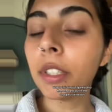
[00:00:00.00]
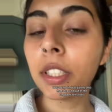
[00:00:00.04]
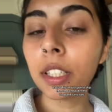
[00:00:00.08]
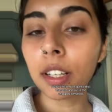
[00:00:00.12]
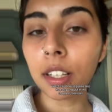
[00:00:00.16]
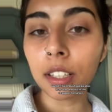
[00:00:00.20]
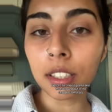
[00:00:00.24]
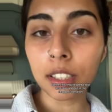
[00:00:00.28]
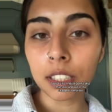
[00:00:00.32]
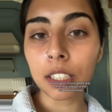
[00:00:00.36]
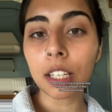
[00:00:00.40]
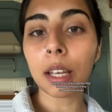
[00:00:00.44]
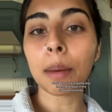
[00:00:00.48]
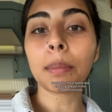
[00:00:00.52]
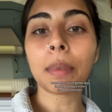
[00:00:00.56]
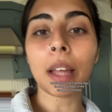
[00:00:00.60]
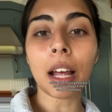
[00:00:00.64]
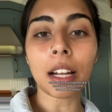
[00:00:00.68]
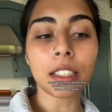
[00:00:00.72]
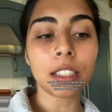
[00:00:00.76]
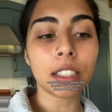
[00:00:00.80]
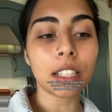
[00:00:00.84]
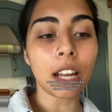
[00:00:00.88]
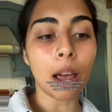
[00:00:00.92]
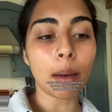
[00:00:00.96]
gonna skip
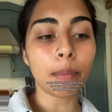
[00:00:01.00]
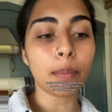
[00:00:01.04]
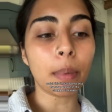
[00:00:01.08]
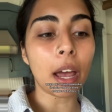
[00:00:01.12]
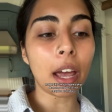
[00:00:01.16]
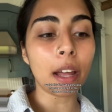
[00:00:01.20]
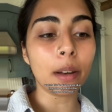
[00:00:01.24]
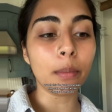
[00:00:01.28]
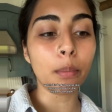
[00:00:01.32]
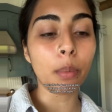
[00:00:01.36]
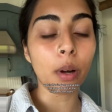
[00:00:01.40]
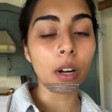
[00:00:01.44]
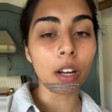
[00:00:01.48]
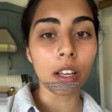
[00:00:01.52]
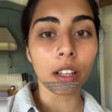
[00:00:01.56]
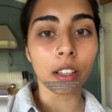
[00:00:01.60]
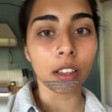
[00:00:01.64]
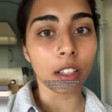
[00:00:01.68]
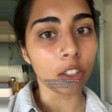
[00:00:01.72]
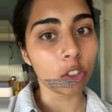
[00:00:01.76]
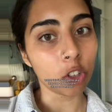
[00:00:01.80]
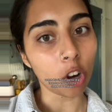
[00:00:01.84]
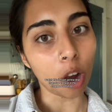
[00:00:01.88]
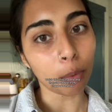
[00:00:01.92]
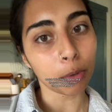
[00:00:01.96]
that step and put in
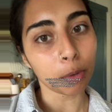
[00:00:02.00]
the chopped